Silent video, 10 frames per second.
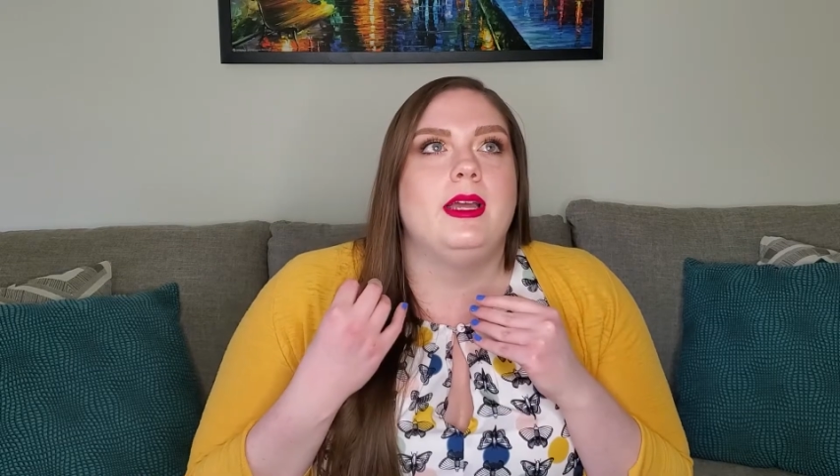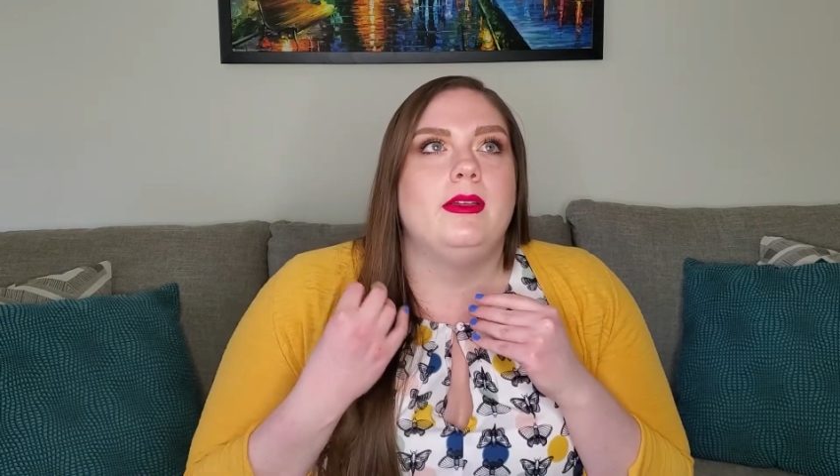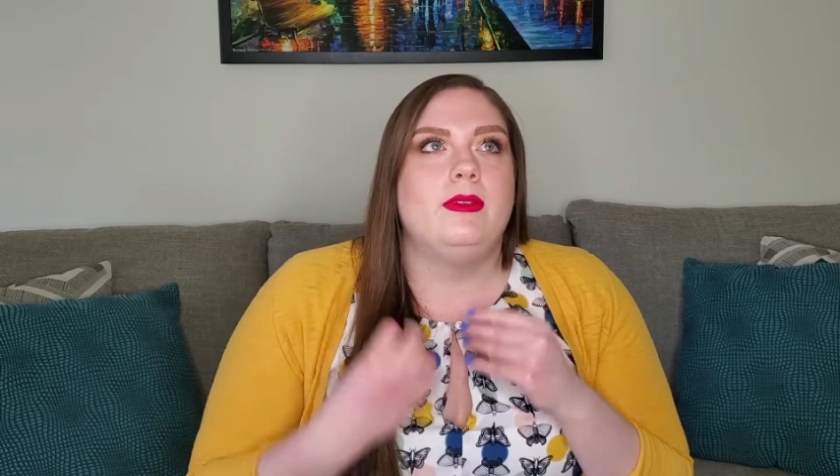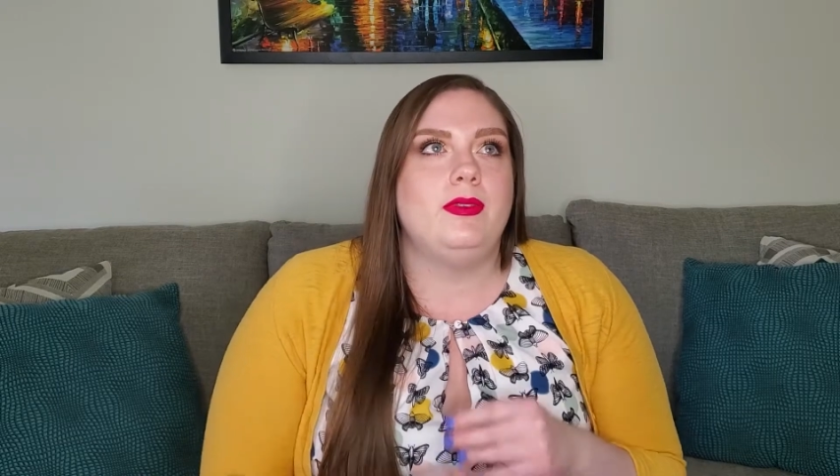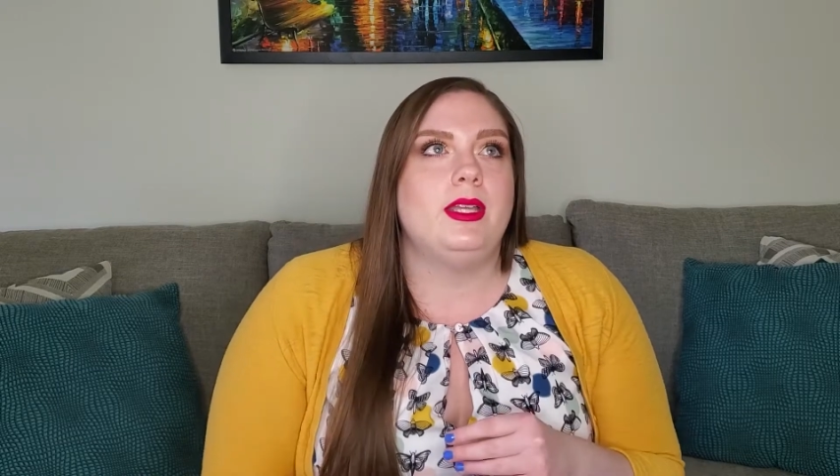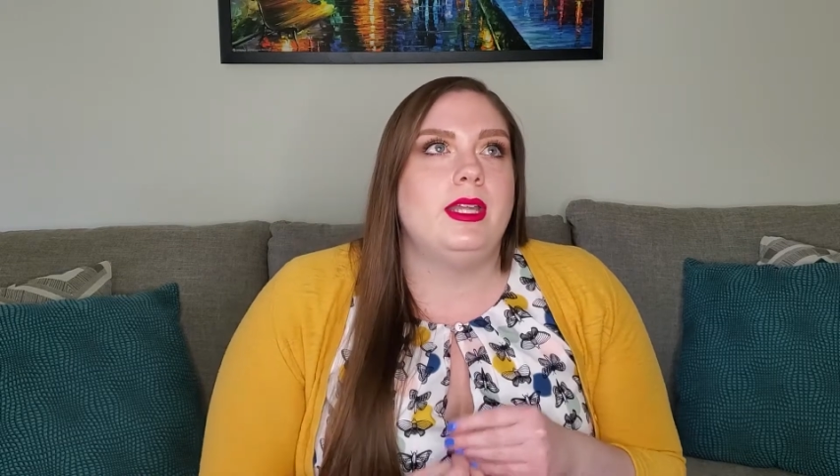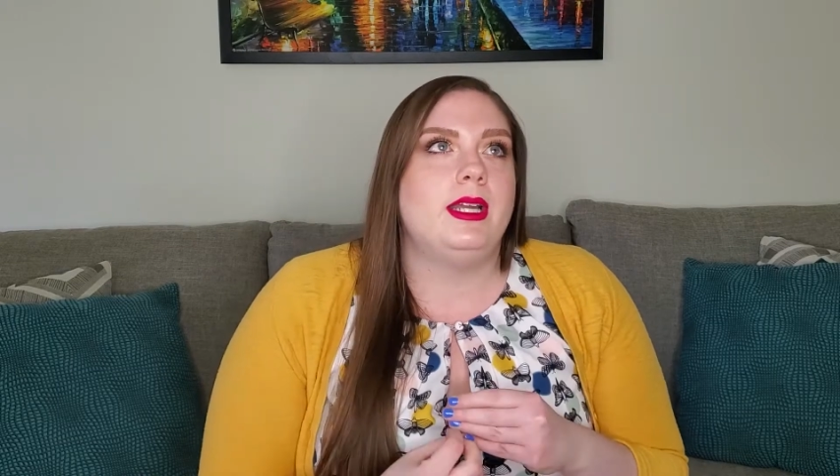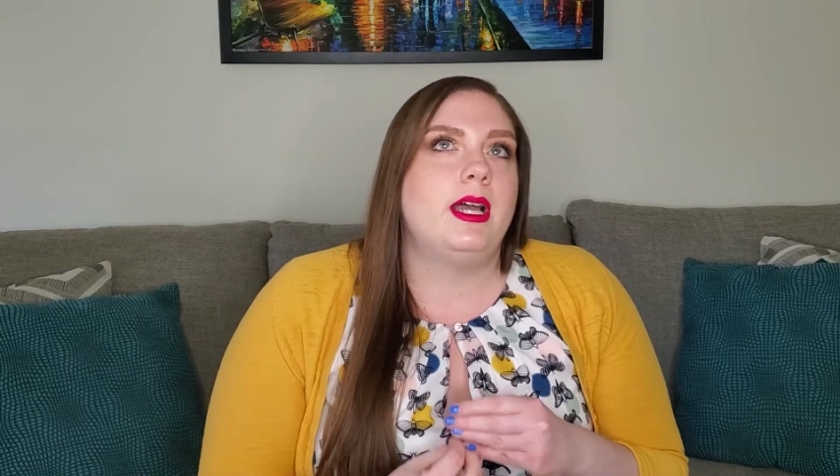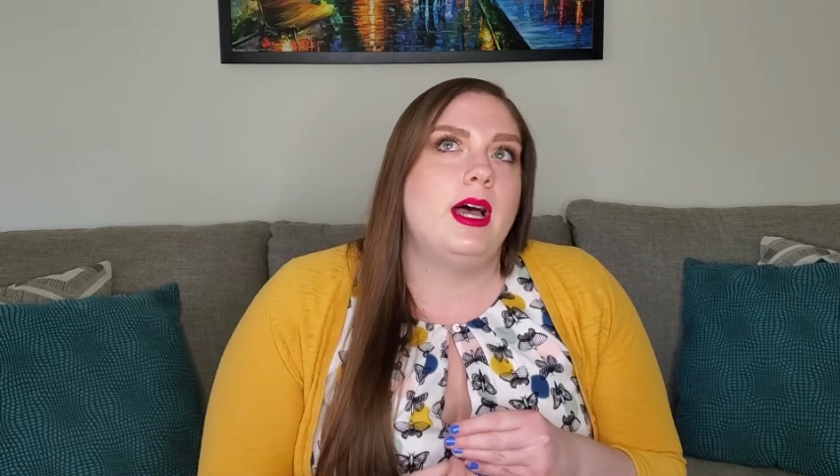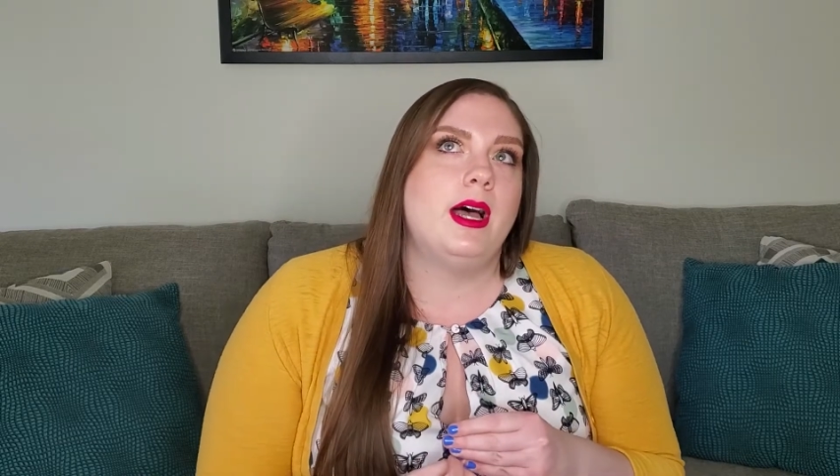feeling
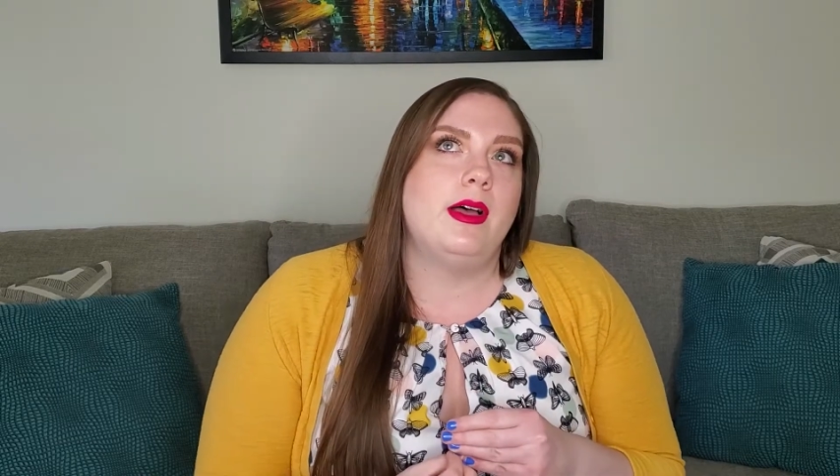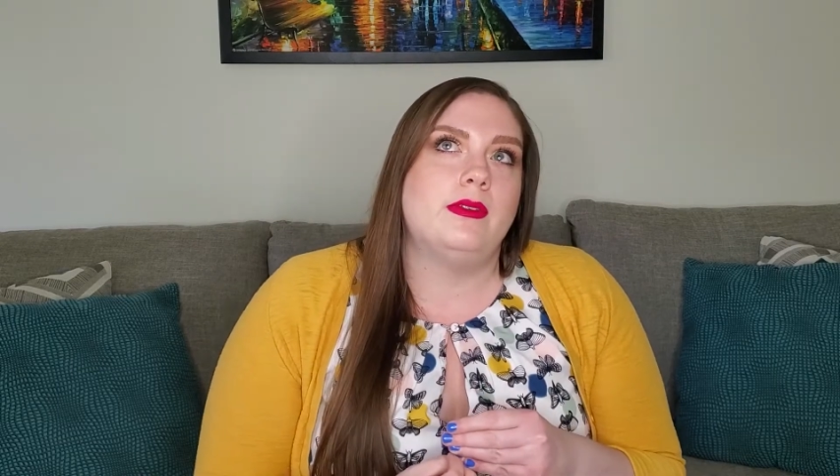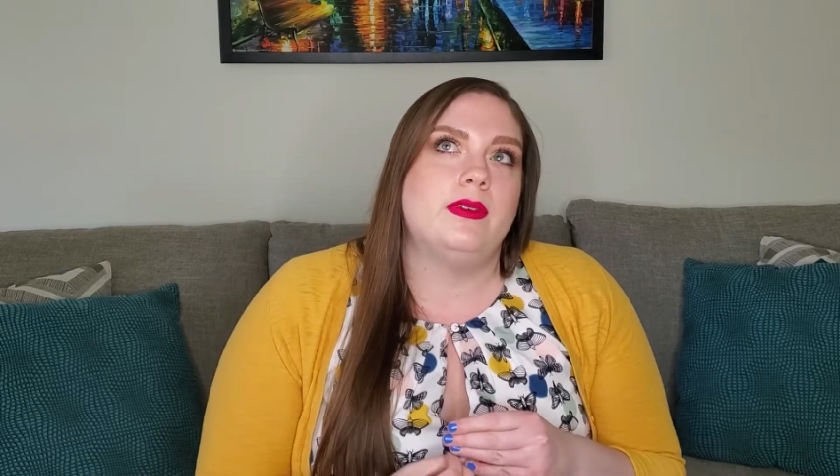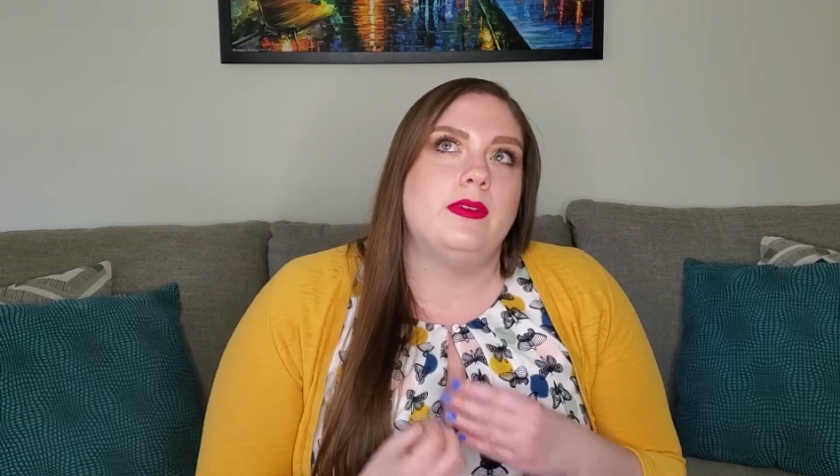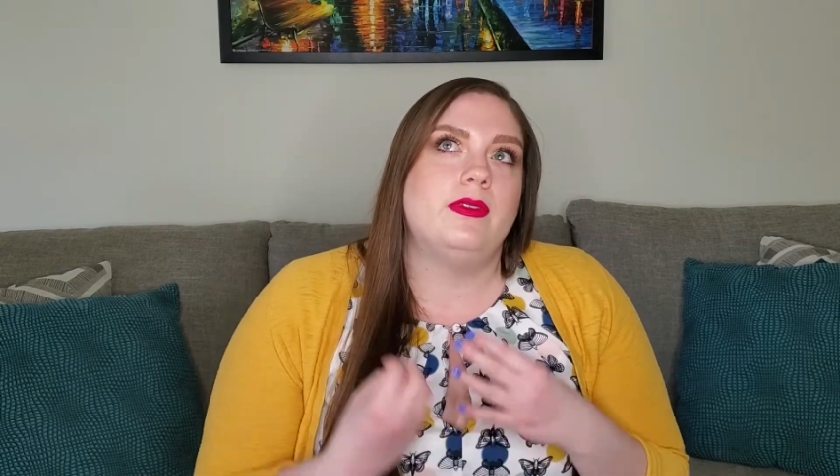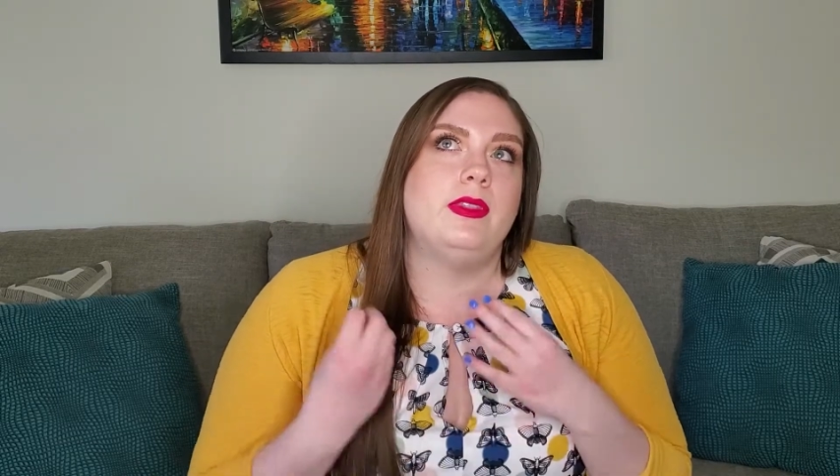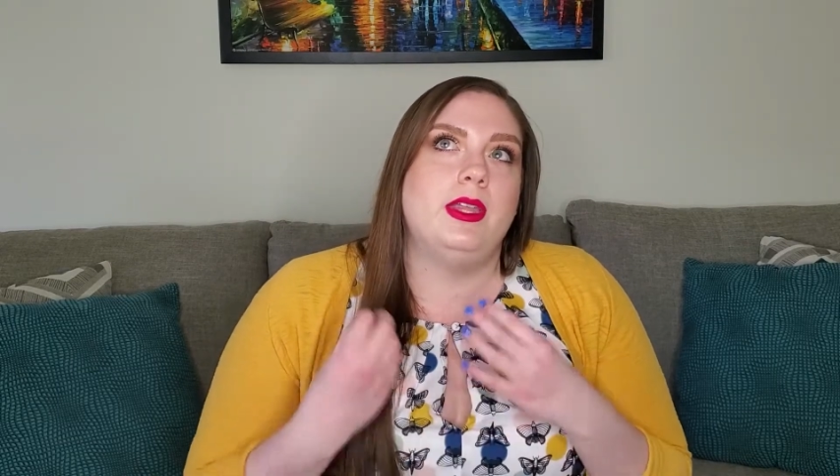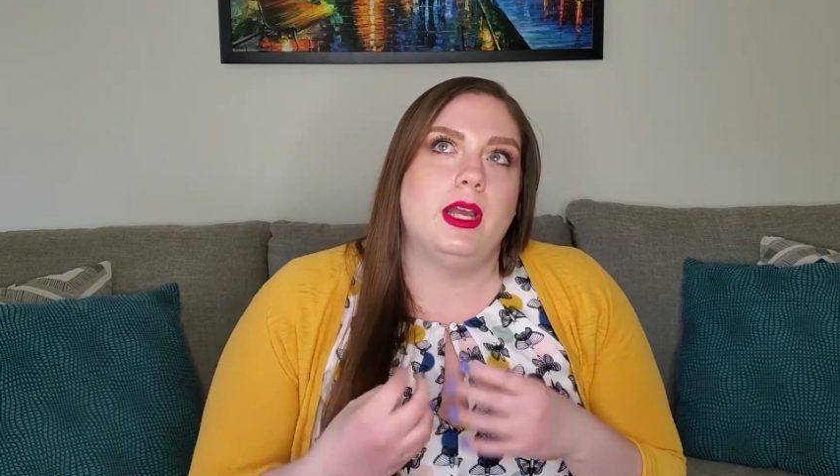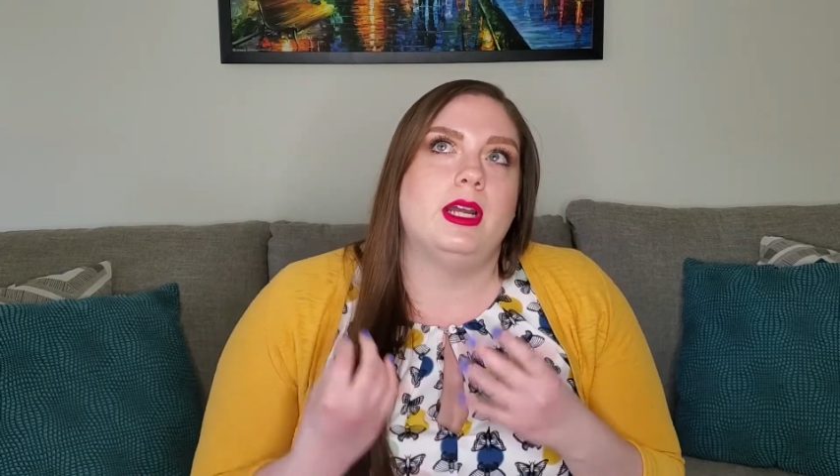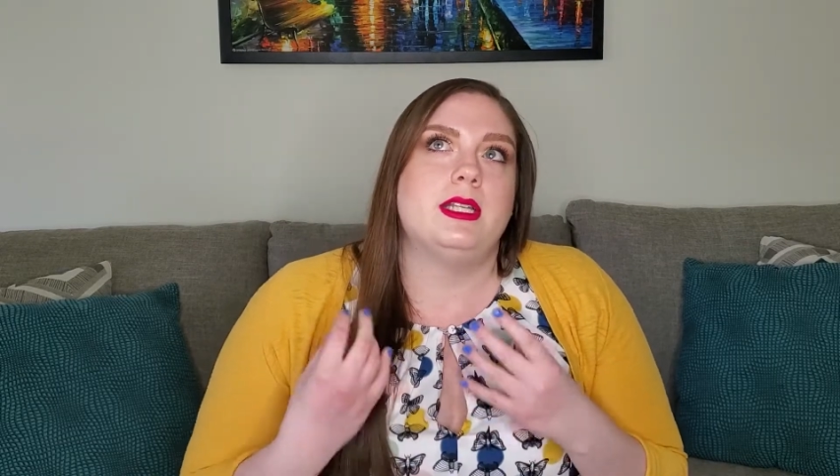of there